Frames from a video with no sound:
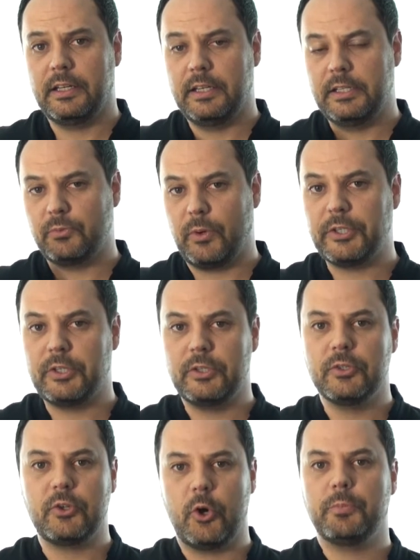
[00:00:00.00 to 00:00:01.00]
is what you
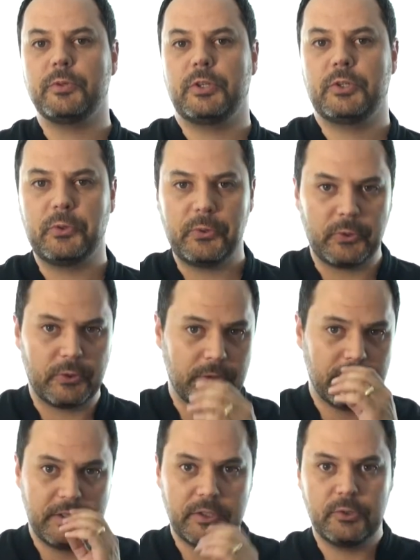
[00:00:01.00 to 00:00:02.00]
use to open the
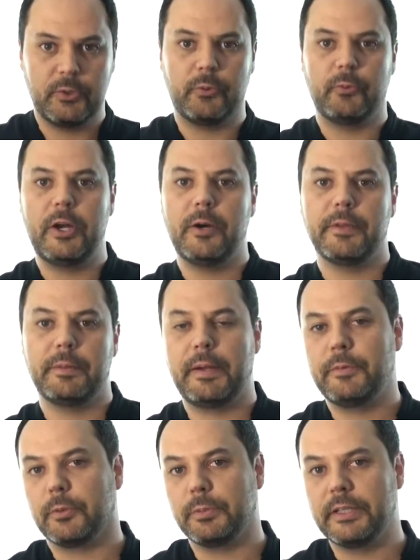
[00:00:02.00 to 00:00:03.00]
door into a realm that
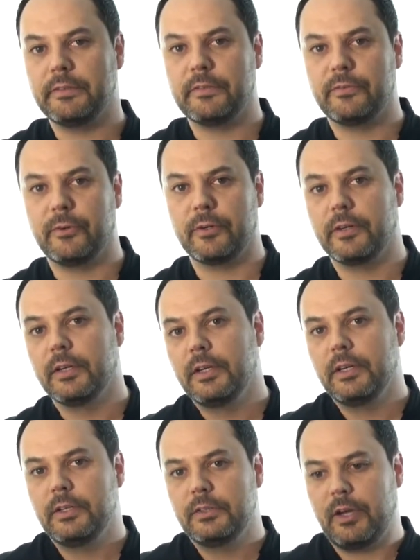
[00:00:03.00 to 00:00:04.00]
maybe you're believing for.
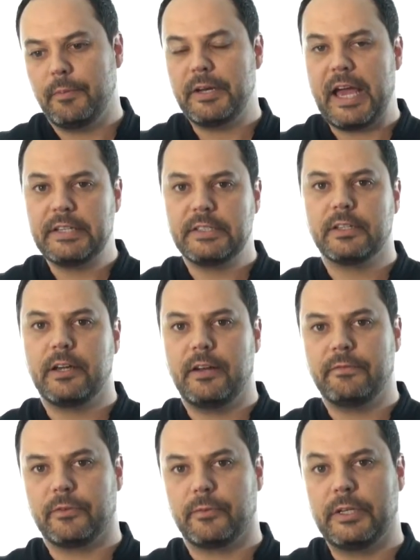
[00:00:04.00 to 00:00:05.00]
So I've been asking
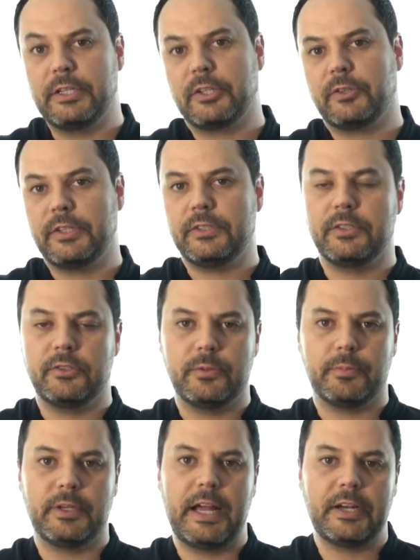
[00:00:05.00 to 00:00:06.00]
God for an increase in the
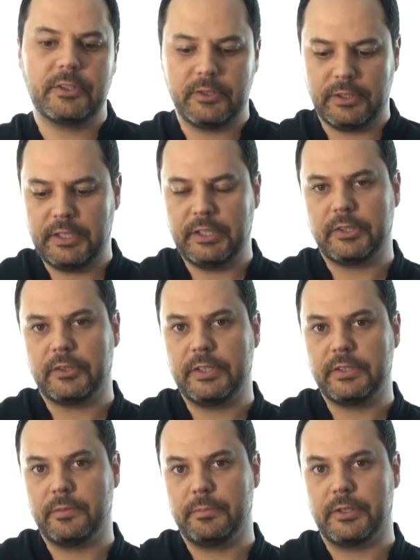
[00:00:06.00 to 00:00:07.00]
supernatural,
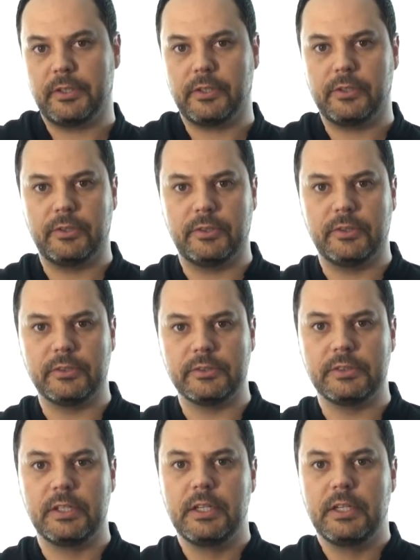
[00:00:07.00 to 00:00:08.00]
increase in
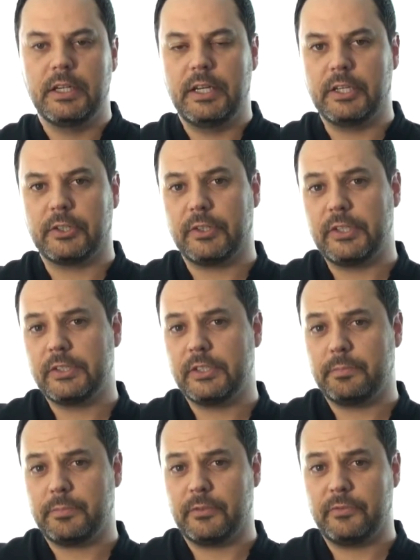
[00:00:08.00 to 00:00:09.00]
miracles, increase in
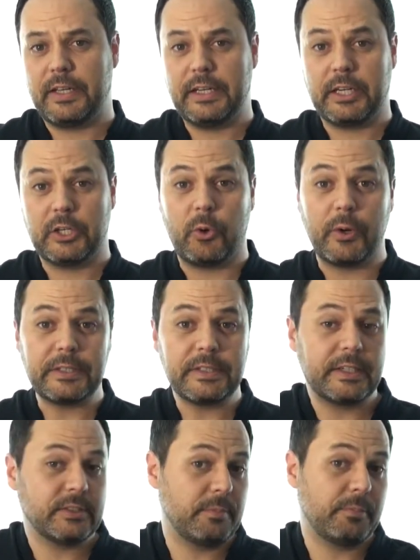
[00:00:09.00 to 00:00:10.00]
the prophetic
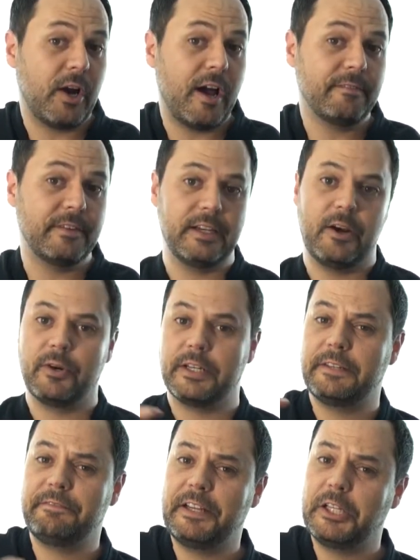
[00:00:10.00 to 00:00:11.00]
anointing as a prophet. I want
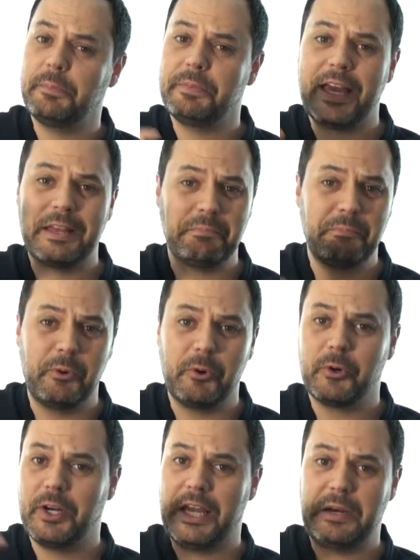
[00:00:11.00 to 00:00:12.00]
to develop that
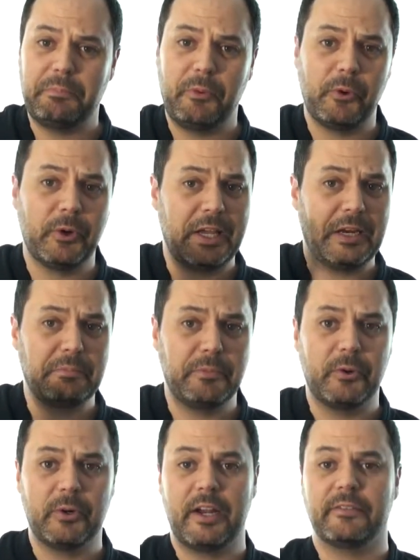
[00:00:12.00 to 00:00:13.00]
more and more and
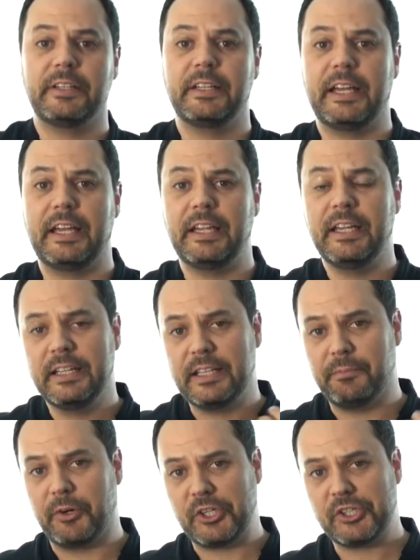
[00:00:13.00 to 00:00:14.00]
more every day,
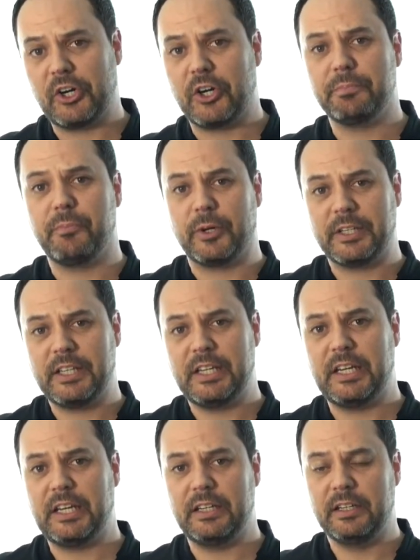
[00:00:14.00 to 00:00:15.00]
get more sharp, more
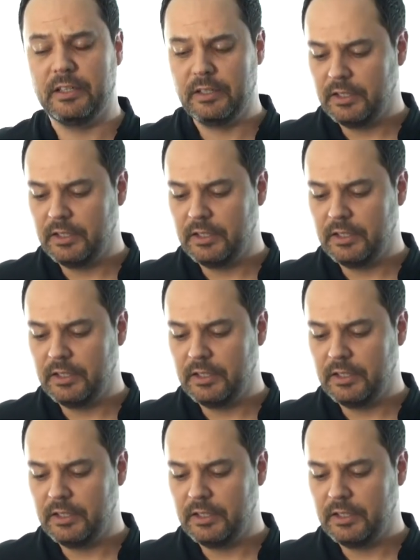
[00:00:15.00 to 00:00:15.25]
keen.